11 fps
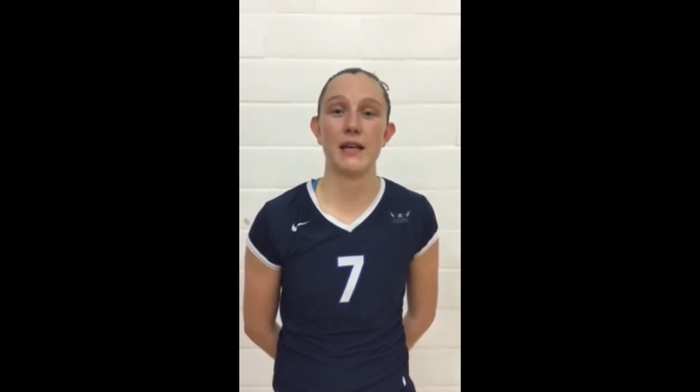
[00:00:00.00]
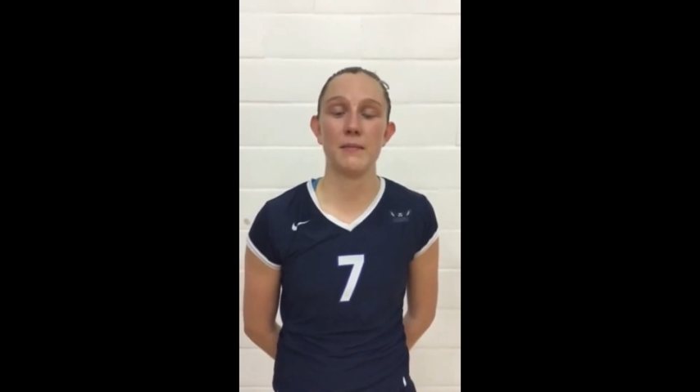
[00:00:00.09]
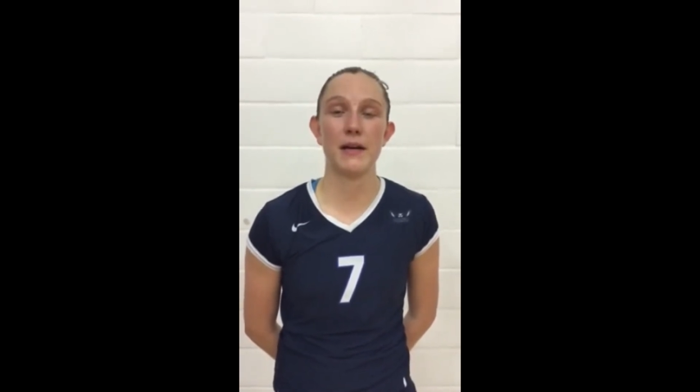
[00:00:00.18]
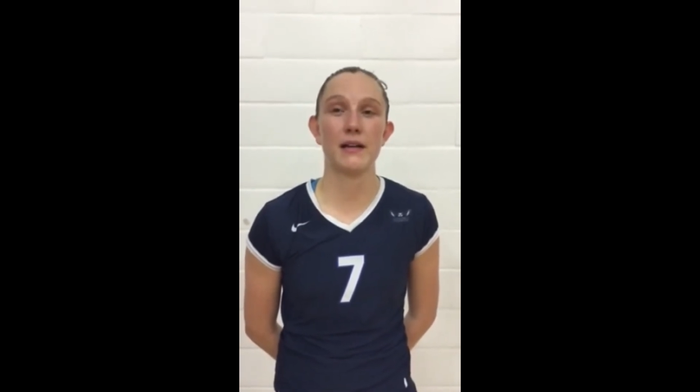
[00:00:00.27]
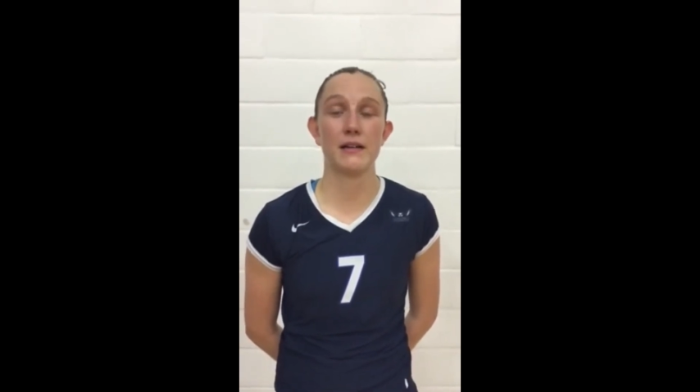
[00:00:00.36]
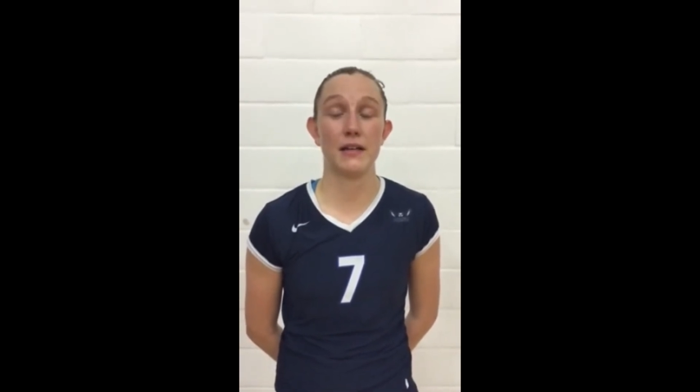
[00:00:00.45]
came
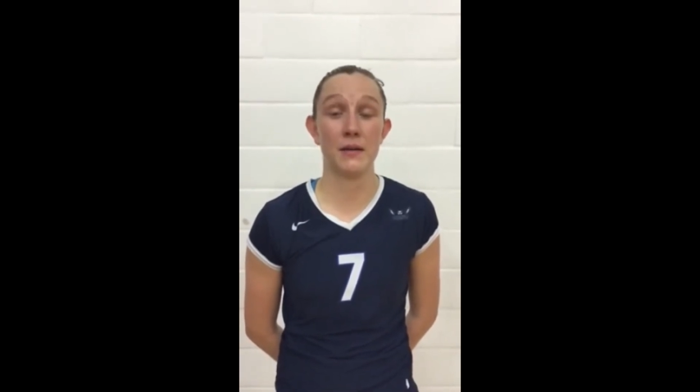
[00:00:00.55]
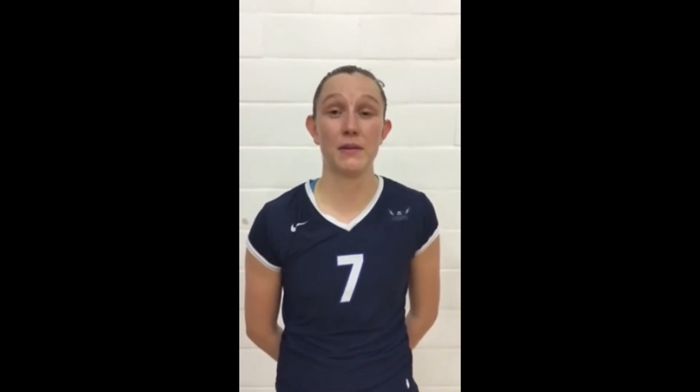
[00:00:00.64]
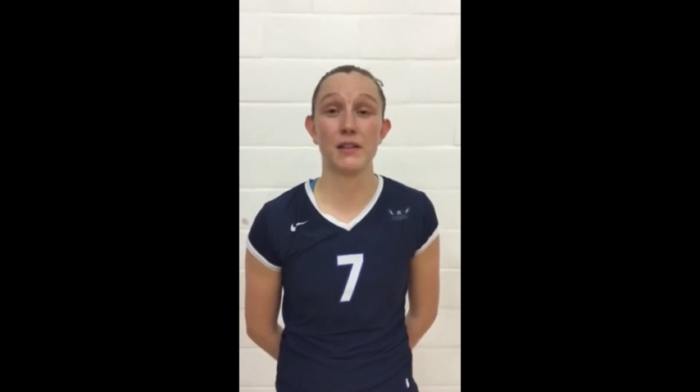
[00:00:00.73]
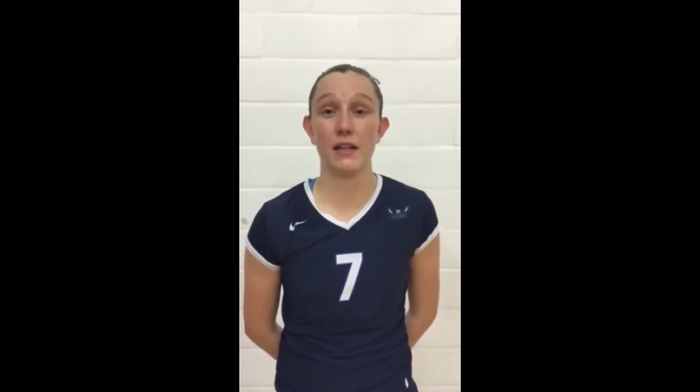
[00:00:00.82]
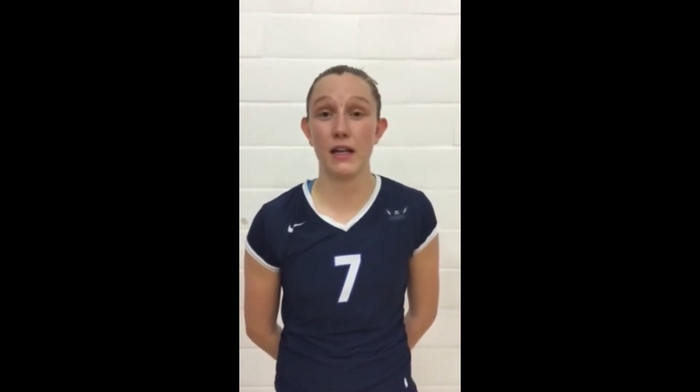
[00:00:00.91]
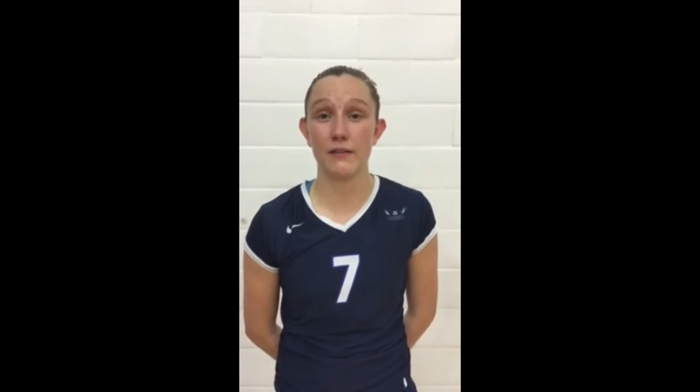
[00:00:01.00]
back in
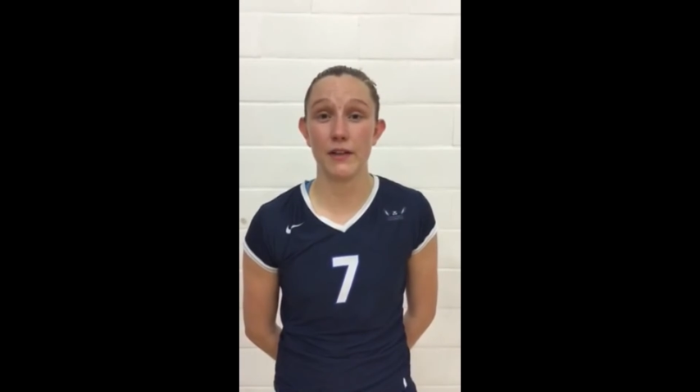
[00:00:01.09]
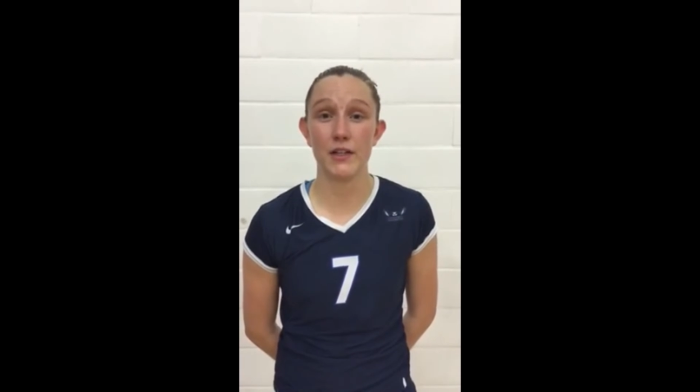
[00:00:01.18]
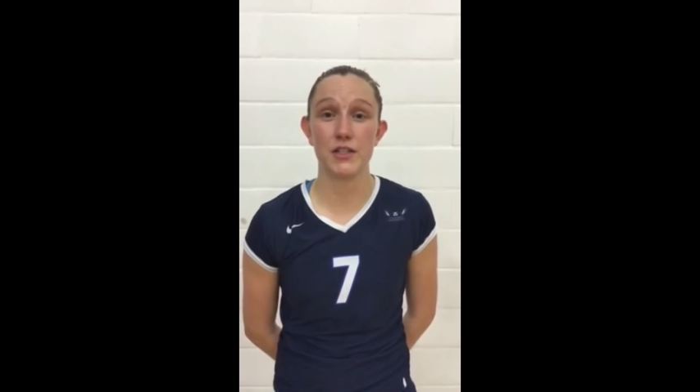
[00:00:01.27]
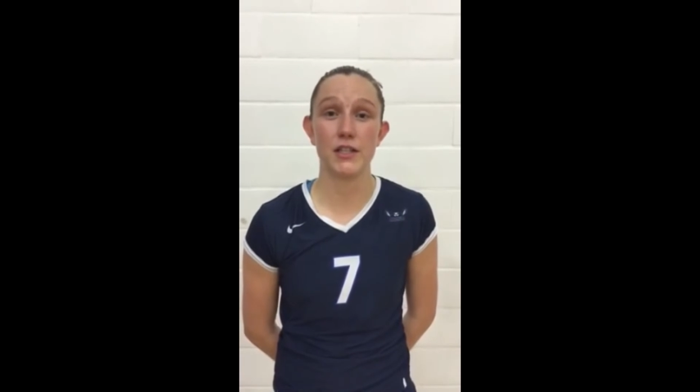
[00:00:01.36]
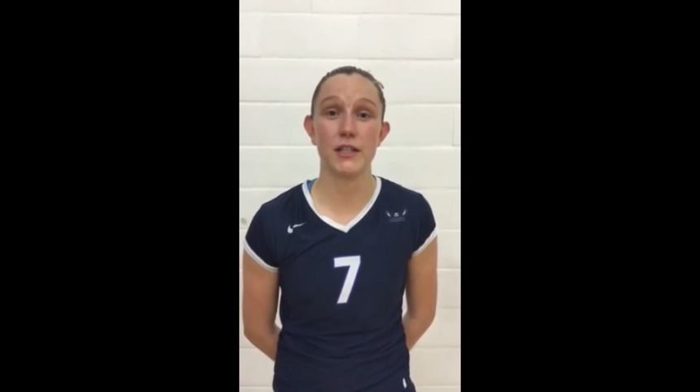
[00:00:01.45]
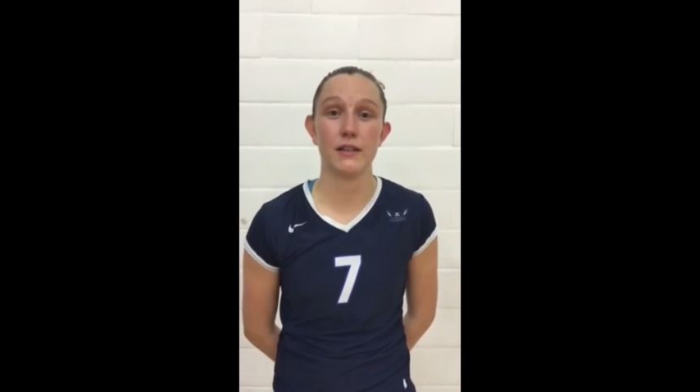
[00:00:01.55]
with a lot of
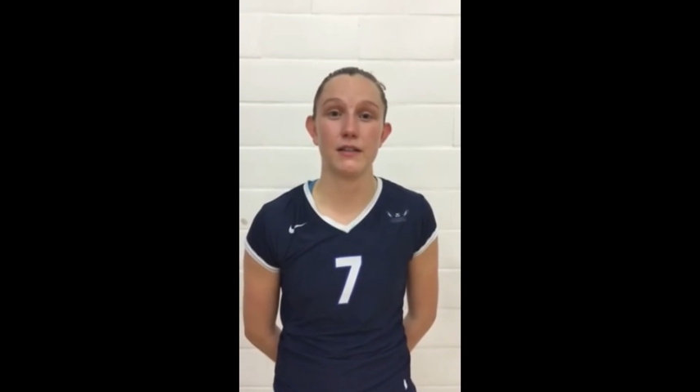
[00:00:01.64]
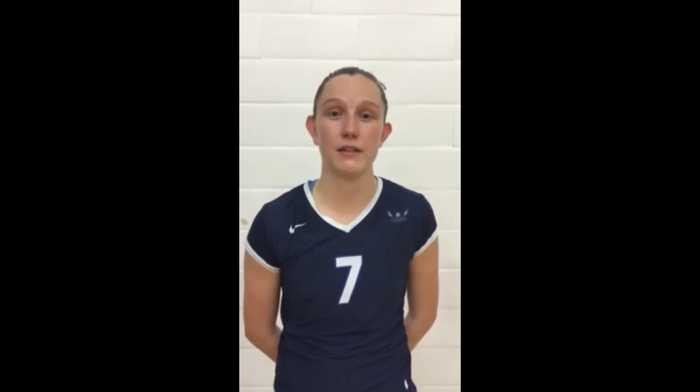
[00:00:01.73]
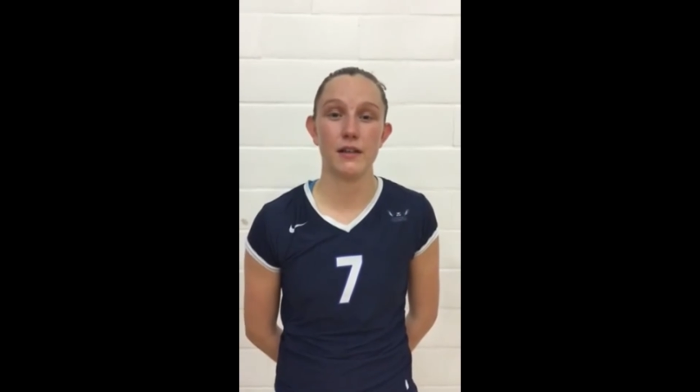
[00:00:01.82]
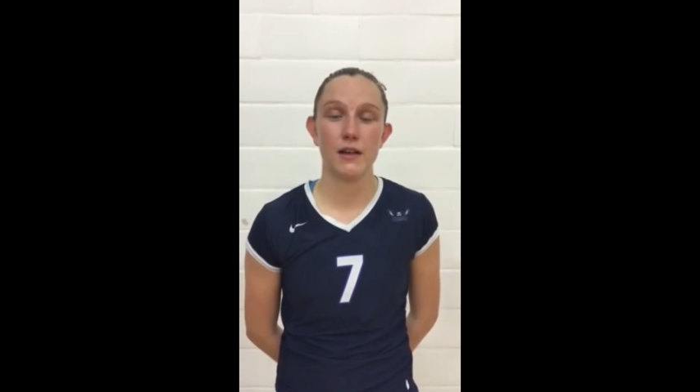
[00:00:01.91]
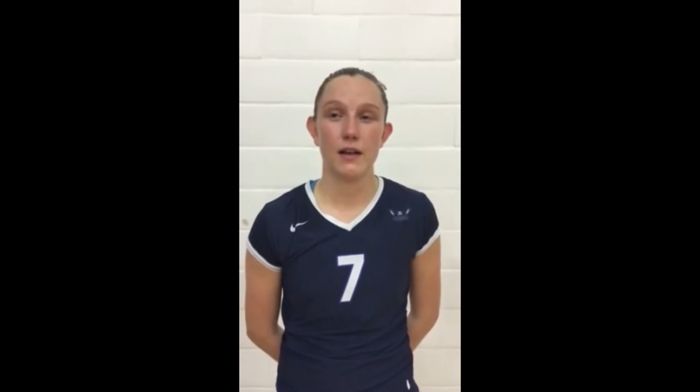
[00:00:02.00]
energy and